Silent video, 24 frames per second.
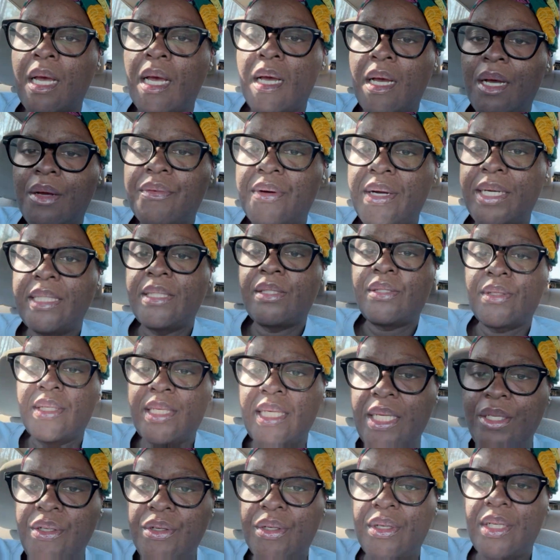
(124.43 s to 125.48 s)
All right, so
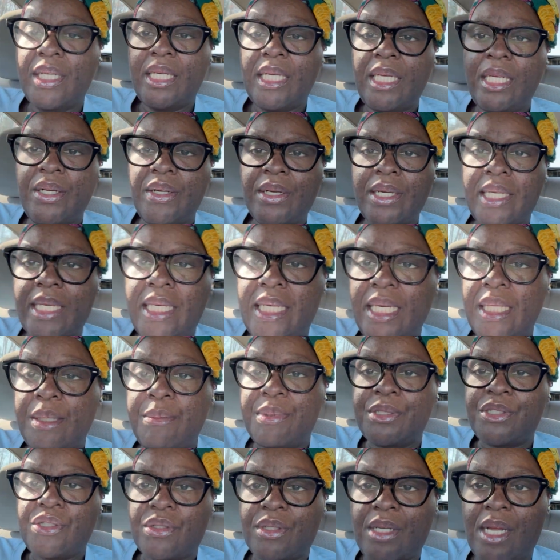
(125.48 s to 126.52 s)
again, you're going to hear Ken,
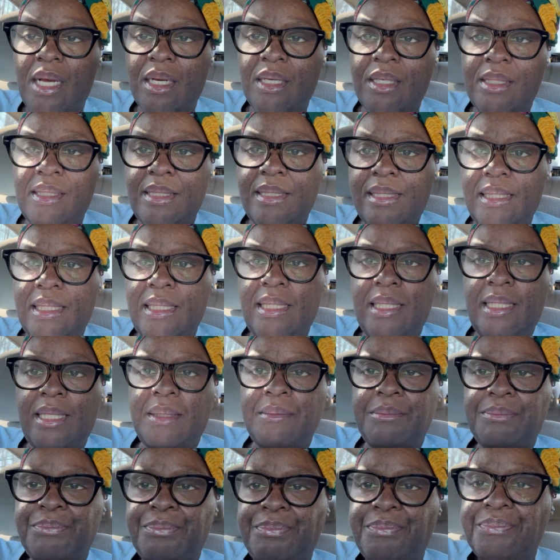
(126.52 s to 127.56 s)
but you're not going to see
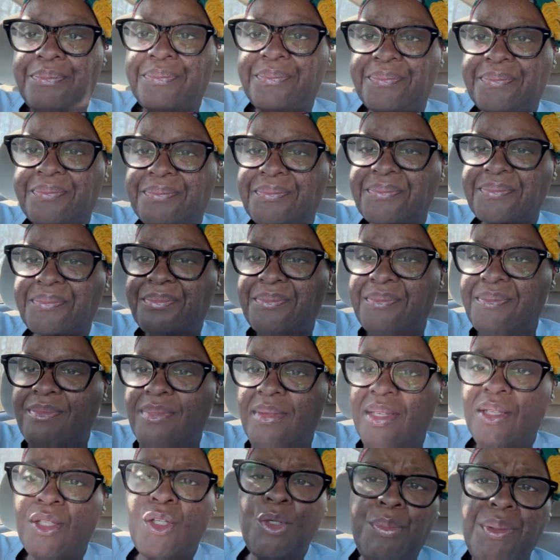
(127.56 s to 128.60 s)
him.
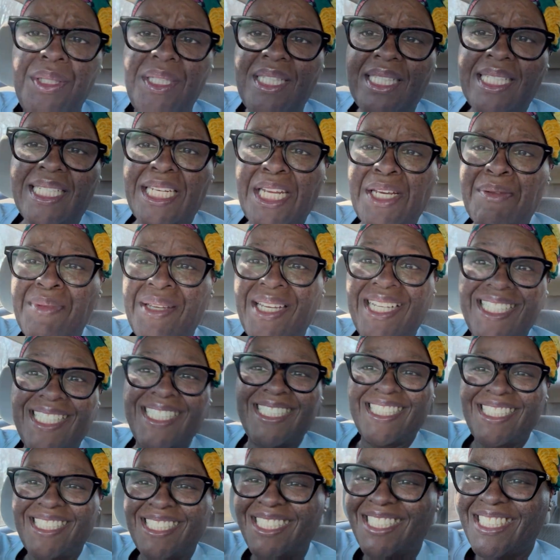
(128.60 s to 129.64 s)
He'll be looking at me. Hey,
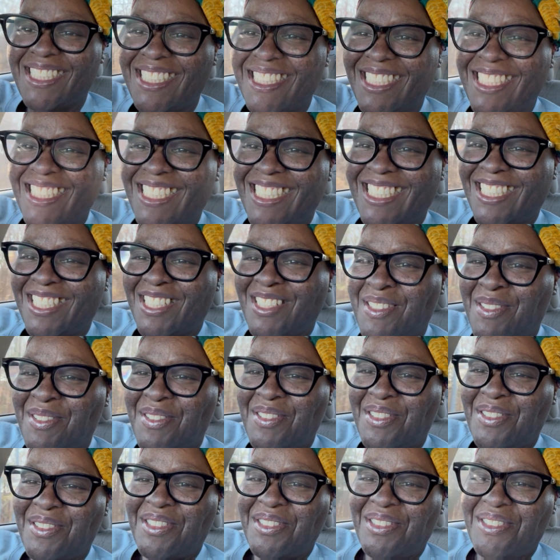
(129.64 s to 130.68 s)
folks.
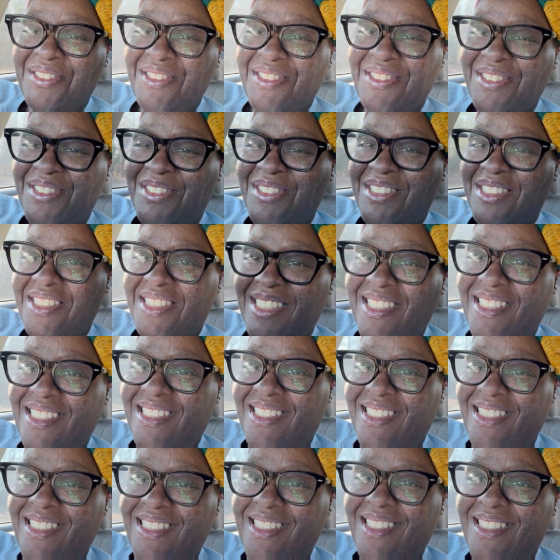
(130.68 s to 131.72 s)

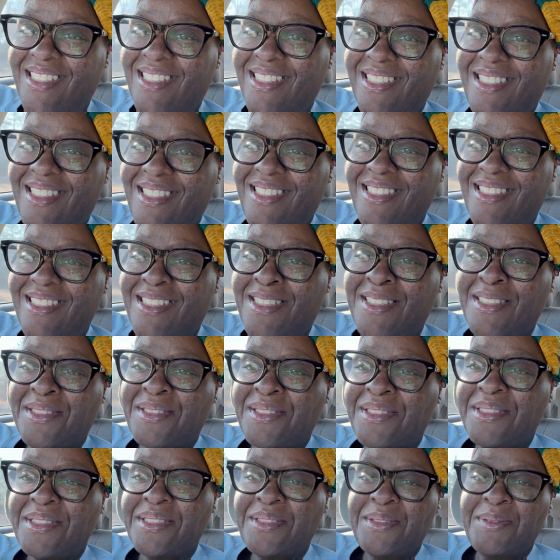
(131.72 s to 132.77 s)
Welcome back to our channel.
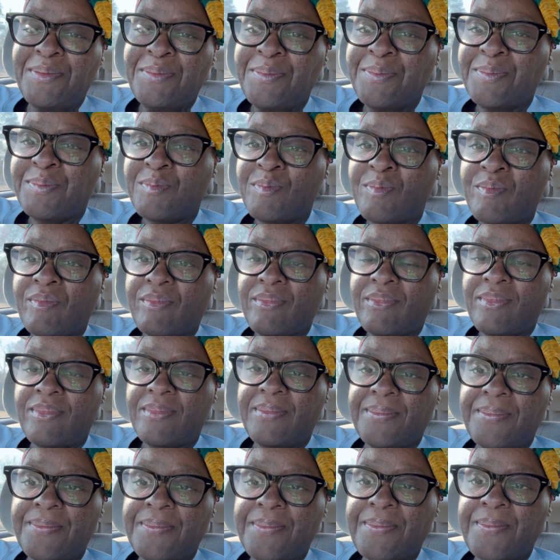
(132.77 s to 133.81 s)
Like she said,
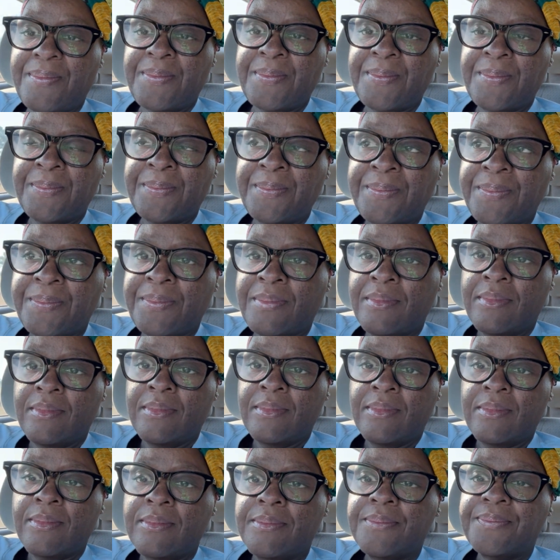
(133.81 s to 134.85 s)
I'm
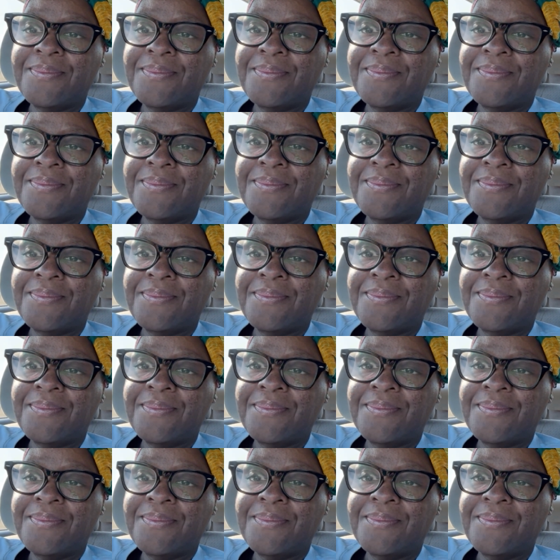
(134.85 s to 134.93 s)
driving.